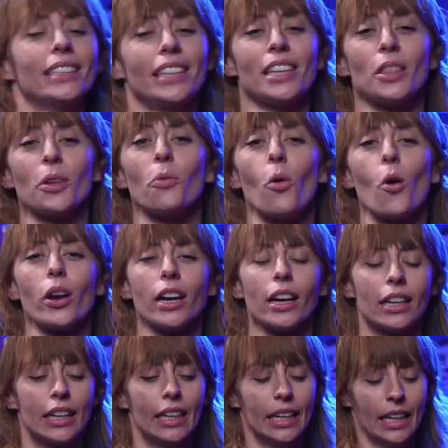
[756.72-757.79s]
in the water,
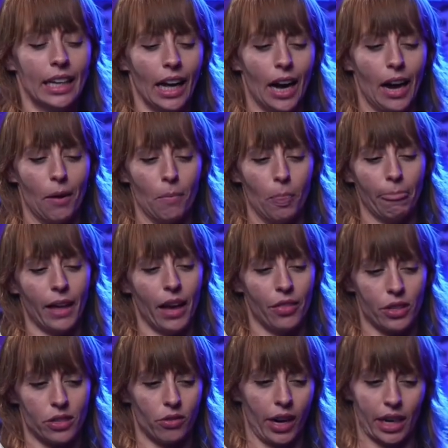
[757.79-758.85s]
and the
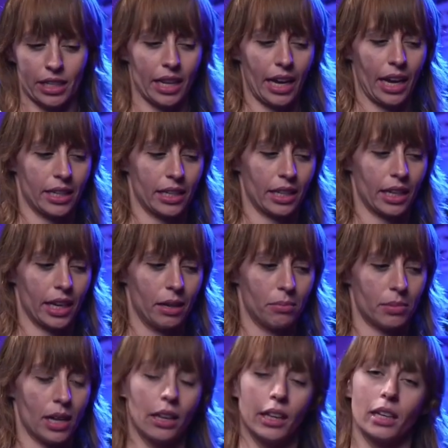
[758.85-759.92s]
director had to keep
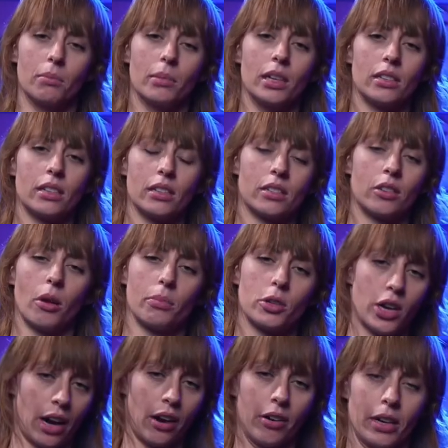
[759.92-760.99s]
telling me to stop
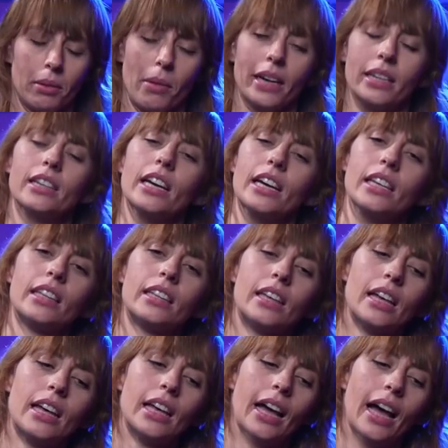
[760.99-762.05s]
chattering my teeth,
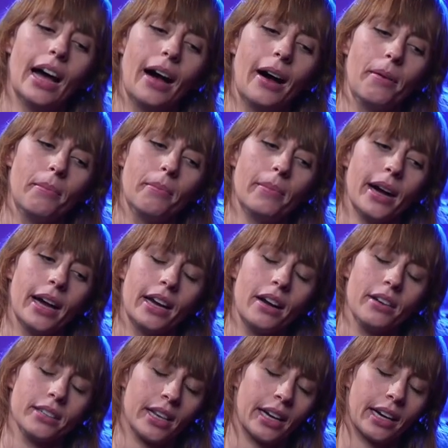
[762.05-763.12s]
and I
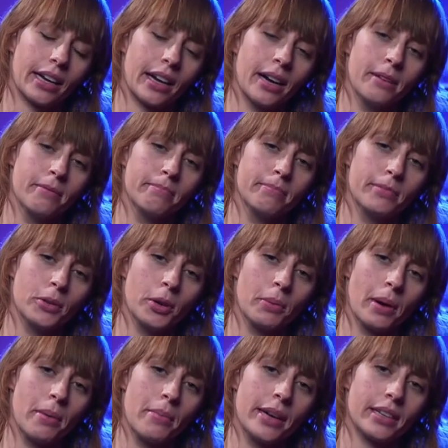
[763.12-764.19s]
was like, I'm doing
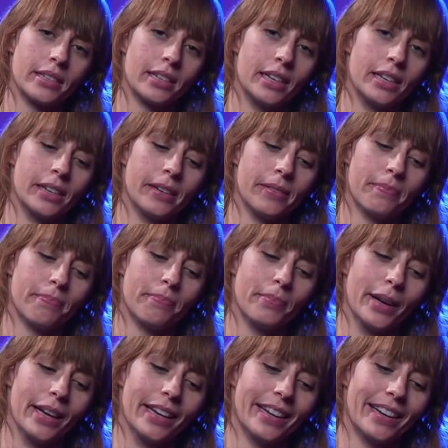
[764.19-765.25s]
my best here.
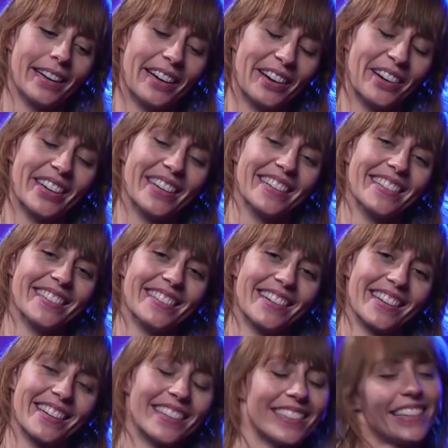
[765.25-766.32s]
But here it is, you
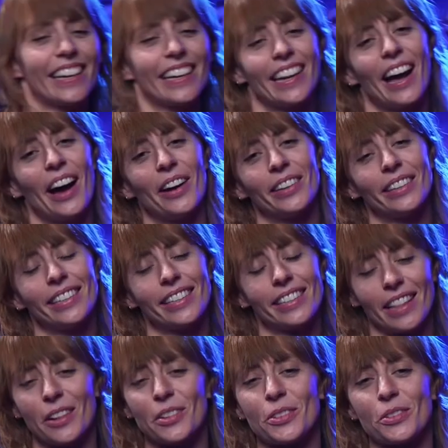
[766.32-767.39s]
can see it now. It's
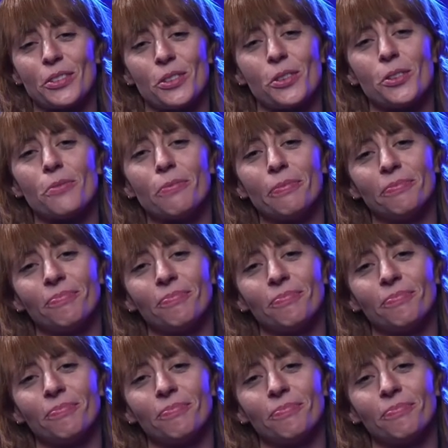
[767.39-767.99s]
Lunch at June.